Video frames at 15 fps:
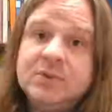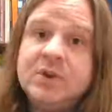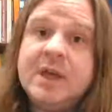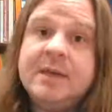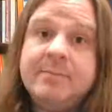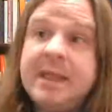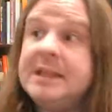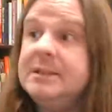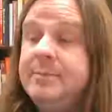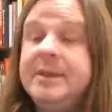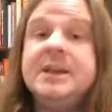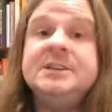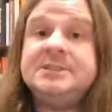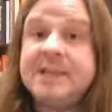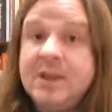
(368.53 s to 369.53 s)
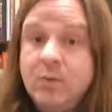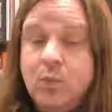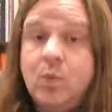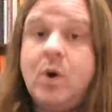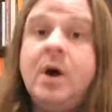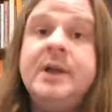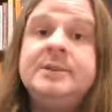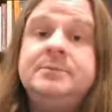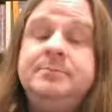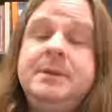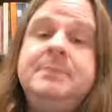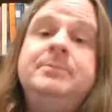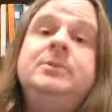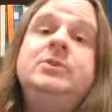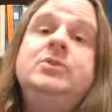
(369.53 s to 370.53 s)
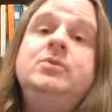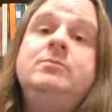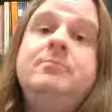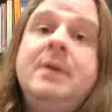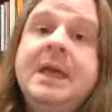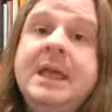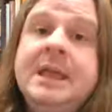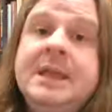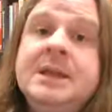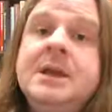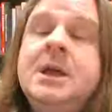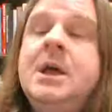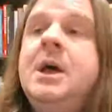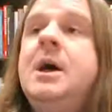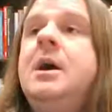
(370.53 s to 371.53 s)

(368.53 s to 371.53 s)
Okay, mainly because they want people who may